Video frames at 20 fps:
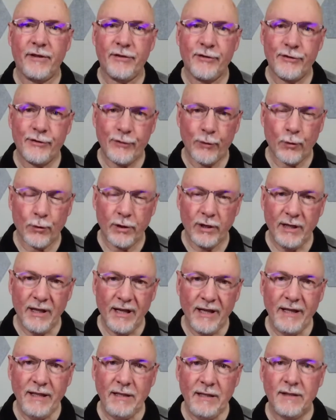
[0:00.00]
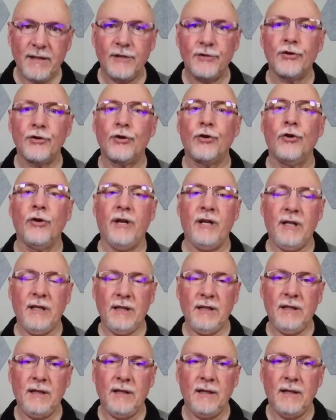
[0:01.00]
storyline that you're
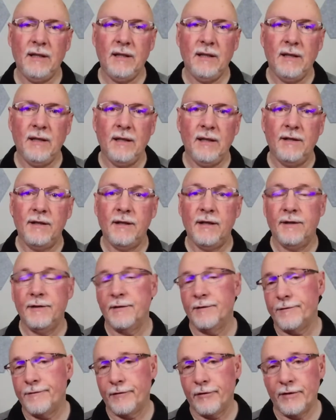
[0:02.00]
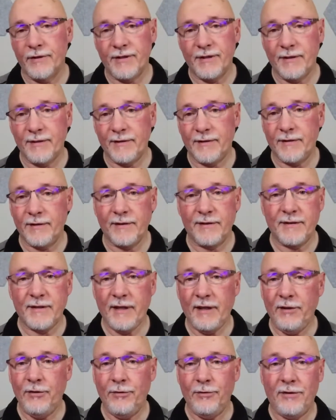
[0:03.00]
creating. For instance, let's
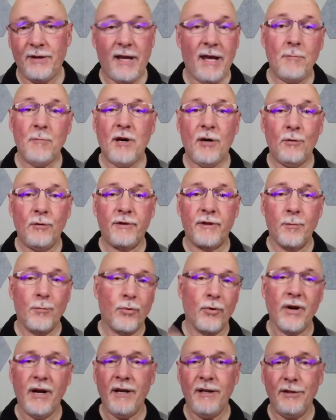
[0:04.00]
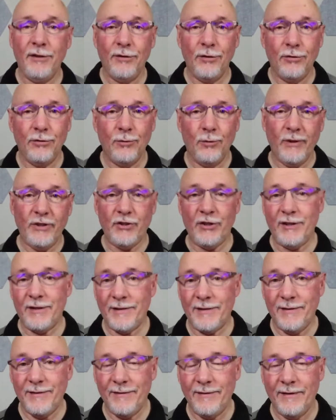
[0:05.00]
say you came out with a brand new
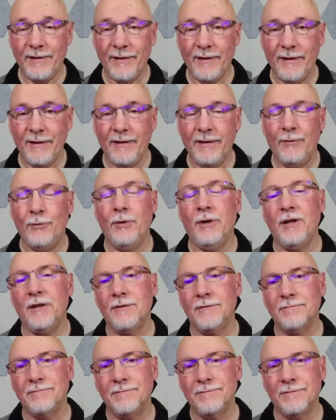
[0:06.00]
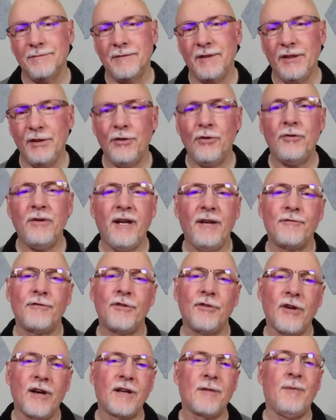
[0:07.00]
widget. Well, you don't have to
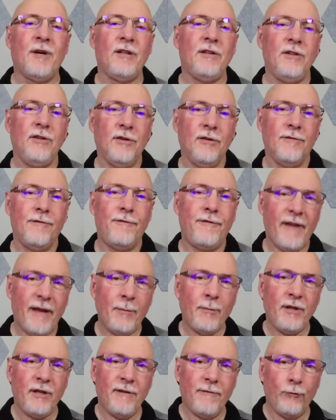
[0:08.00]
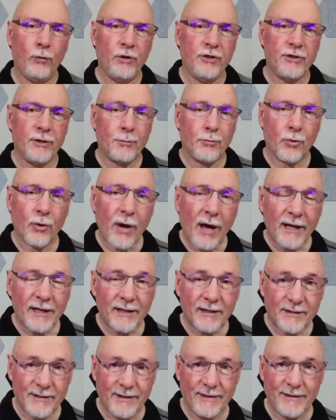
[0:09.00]
talk about your family of widget
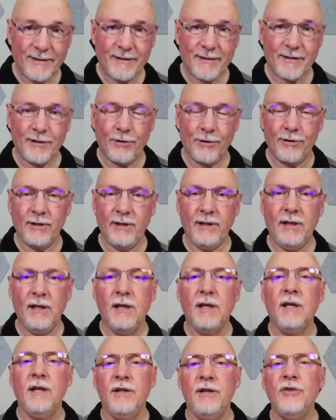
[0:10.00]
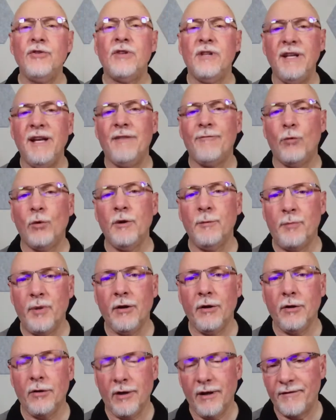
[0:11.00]
products necessarily. You can have one
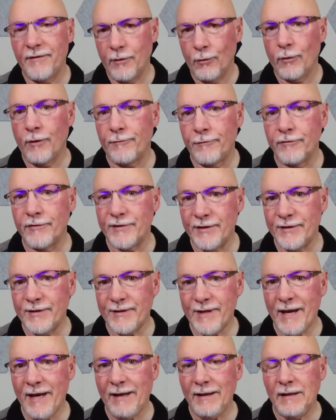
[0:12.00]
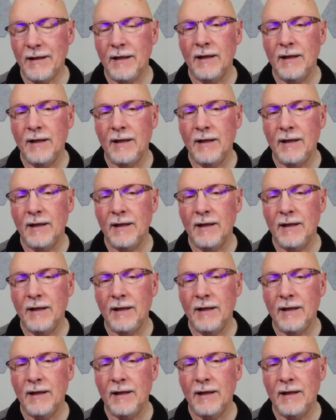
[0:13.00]
paragraph that references that,